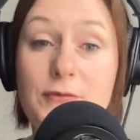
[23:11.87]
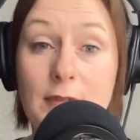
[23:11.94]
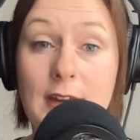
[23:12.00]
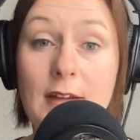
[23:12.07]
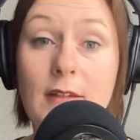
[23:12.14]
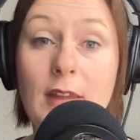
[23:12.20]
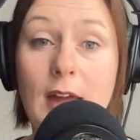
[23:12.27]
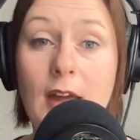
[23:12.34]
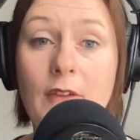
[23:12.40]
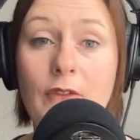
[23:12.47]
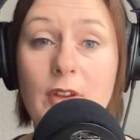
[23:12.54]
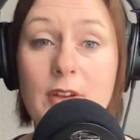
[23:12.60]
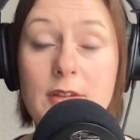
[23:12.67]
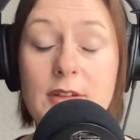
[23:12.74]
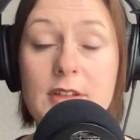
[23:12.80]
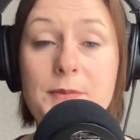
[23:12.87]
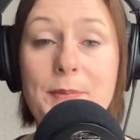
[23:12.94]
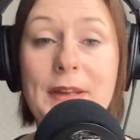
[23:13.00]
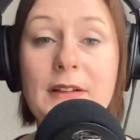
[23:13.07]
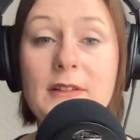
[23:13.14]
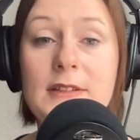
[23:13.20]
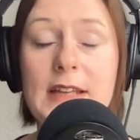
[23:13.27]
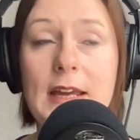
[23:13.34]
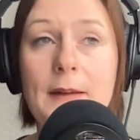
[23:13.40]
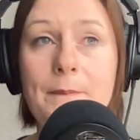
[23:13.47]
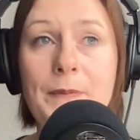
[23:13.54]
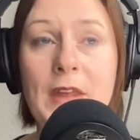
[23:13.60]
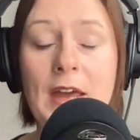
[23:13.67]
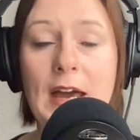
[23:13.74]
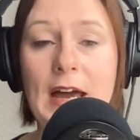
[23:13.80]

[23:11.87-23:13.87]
really, that's building.